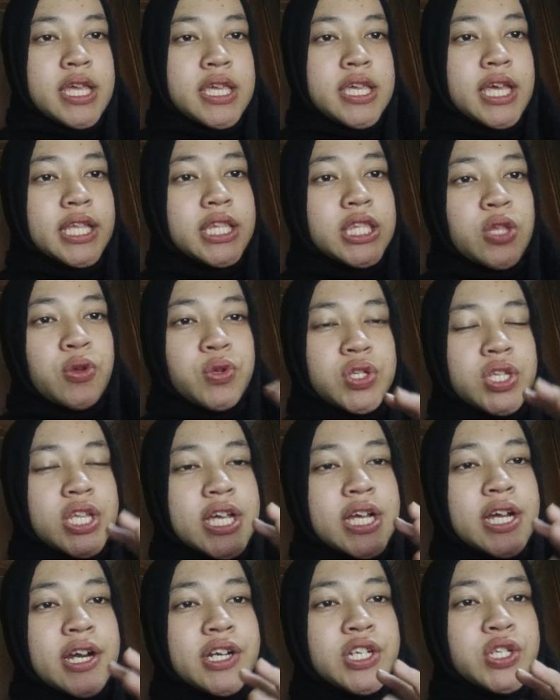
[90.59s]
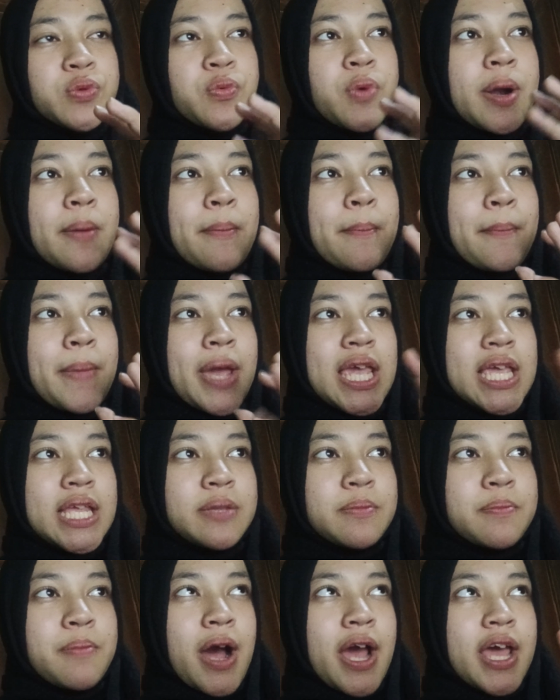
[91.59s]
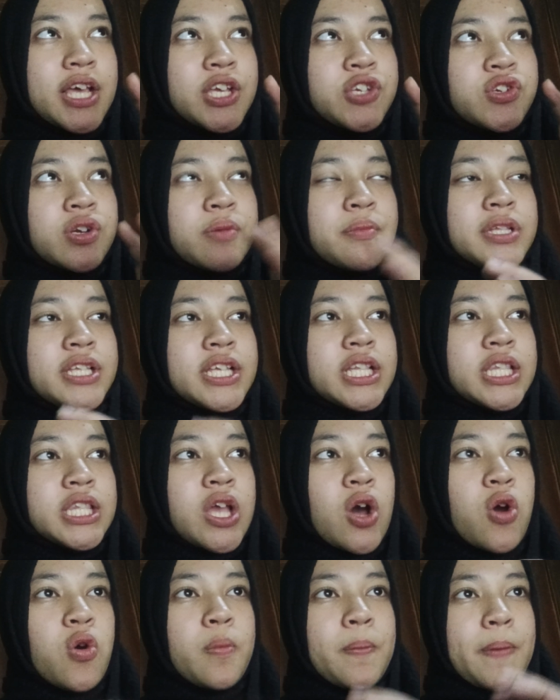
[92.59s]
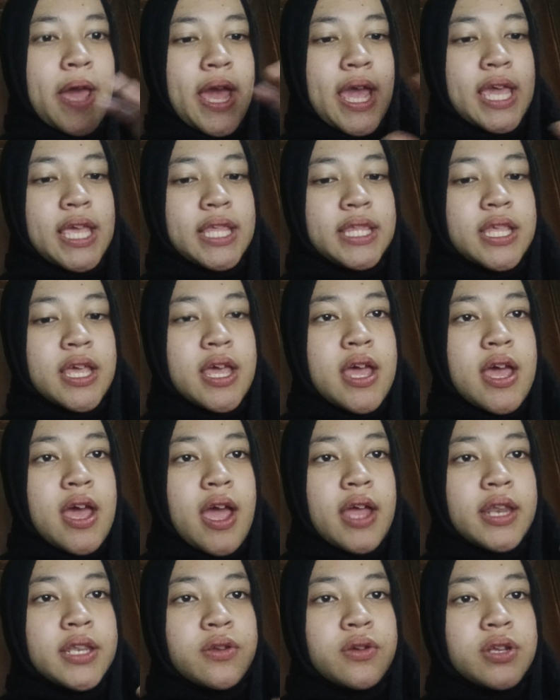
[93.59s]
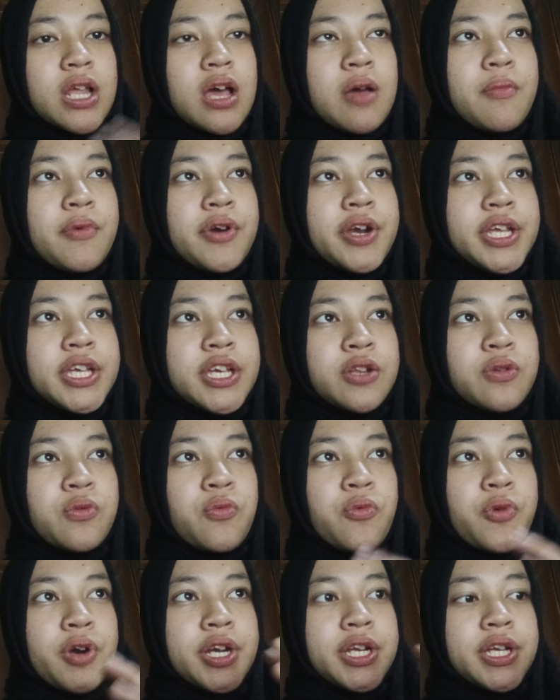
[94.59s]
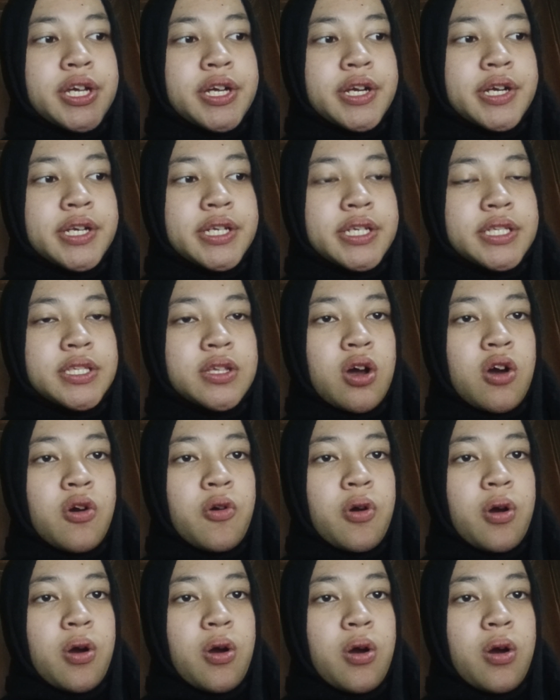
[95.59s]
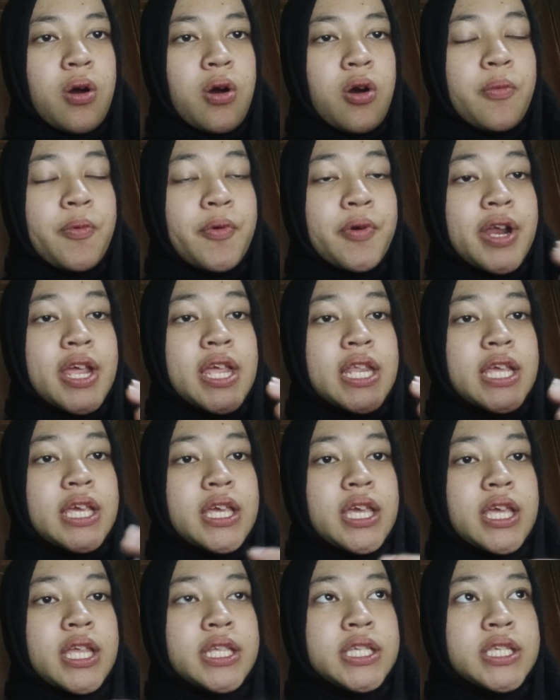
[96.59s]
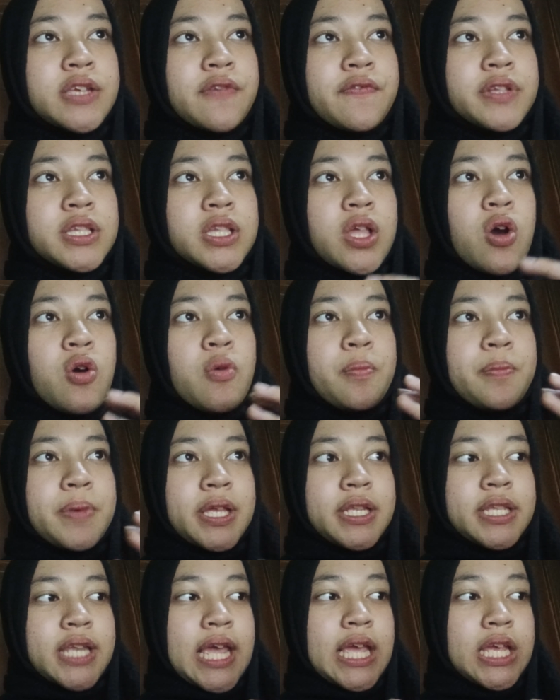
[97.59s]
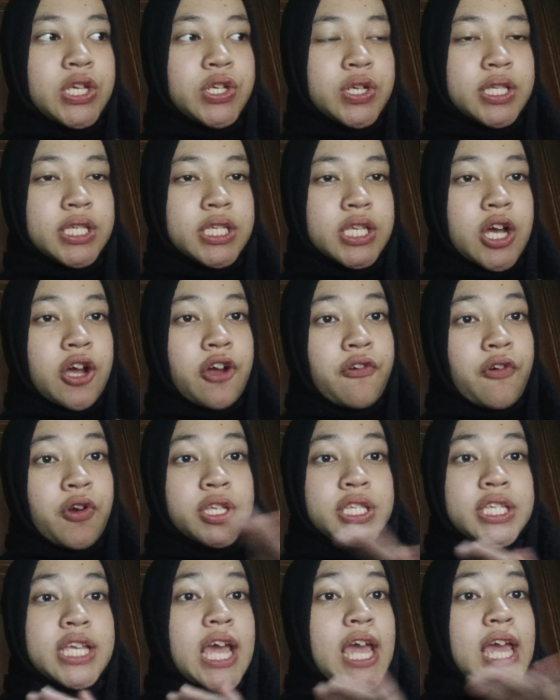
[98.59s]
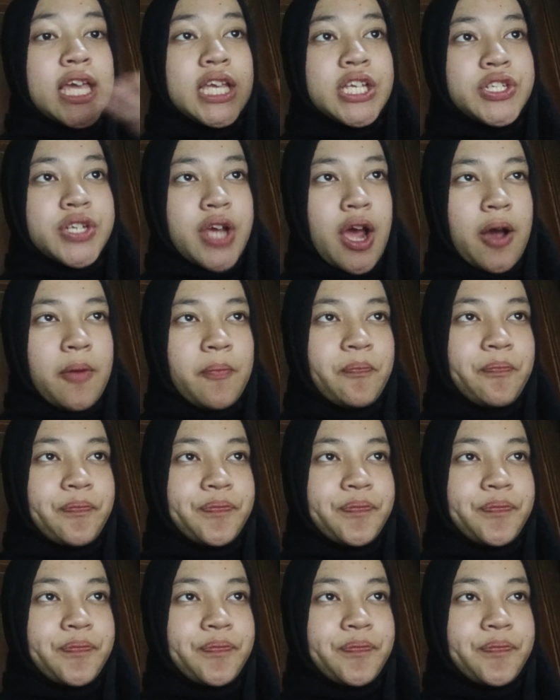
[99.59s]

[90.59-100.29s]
Yet those sneakers were made by extremely low paid and non American workers operating in developing nations across Asia.